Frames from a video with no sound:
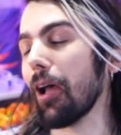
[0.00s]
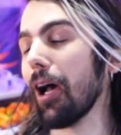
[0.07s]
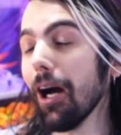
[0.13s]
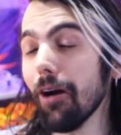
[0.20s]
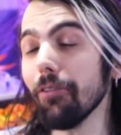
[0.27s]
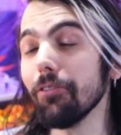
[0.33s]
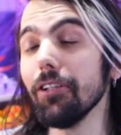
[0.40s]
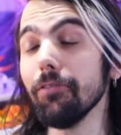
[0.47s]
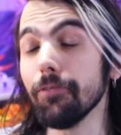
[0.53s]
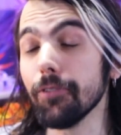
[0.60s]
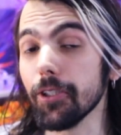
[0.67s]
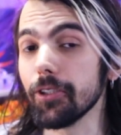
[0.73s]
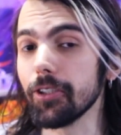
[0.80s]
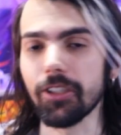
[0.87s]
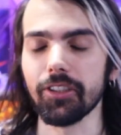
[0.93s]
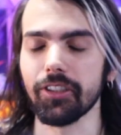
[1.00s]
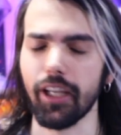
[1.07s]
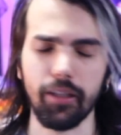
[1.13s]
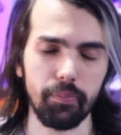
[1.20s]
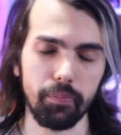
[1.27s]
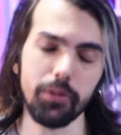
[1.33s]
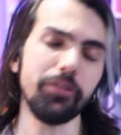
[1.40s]
all the features that
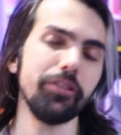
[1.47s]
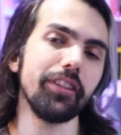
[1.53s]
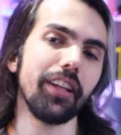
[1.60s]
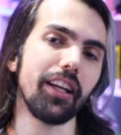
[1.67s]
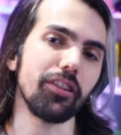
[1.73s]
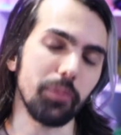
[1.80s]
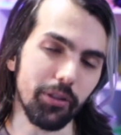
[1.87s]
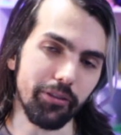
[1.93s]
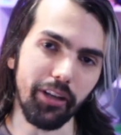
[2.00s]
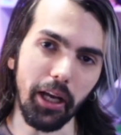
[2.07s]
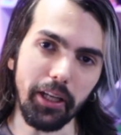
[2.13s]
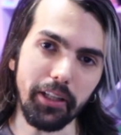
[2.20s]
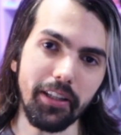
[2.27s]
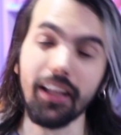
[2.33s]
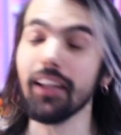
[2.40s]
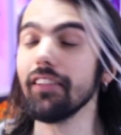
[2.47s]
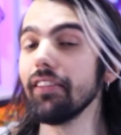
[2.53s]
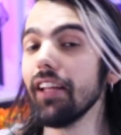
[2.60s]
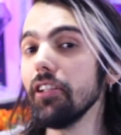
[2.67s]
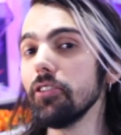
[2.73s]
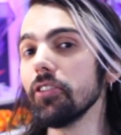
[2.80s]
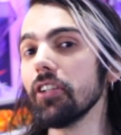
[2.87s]
BlueStacks provide
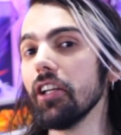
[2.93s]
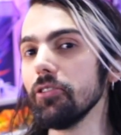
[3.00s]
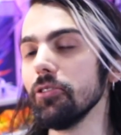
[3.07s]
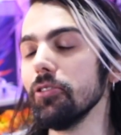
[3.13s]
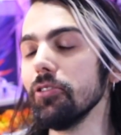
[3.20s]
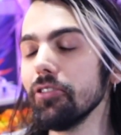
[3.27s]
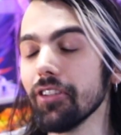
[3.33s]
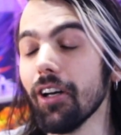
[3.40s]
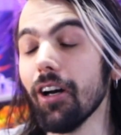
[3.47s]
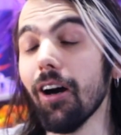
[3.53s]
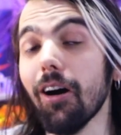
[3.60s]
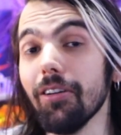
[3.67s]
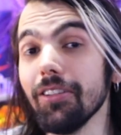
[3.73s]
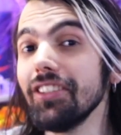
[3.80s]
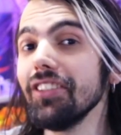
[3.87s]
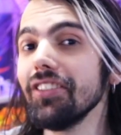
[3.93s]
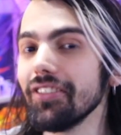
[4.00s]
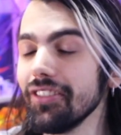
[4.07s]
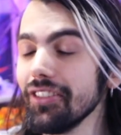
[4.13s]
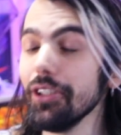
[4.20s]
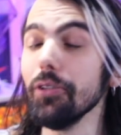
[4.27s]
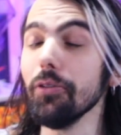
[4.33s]
that you can use on this
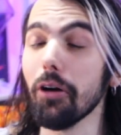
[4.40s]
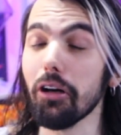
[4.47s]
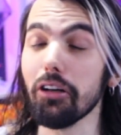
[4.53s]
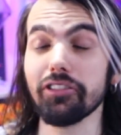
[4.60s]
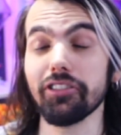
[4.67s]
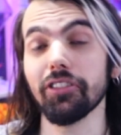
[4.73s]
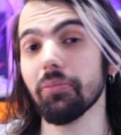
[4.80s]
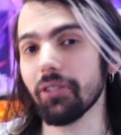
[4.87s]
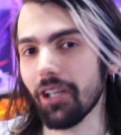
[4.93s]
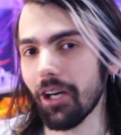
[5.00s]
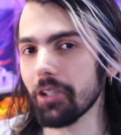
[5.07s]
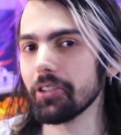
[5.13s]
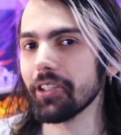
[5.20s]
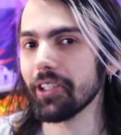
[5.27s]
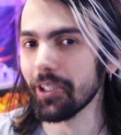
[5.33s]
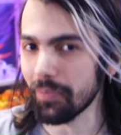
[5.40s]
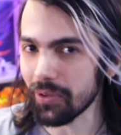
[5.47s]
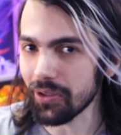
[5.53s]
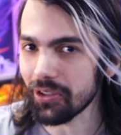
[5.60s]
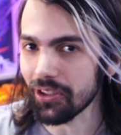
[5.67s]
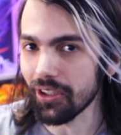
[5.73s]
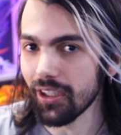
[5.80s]
new awesome gacha
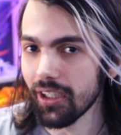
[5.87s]
RPG.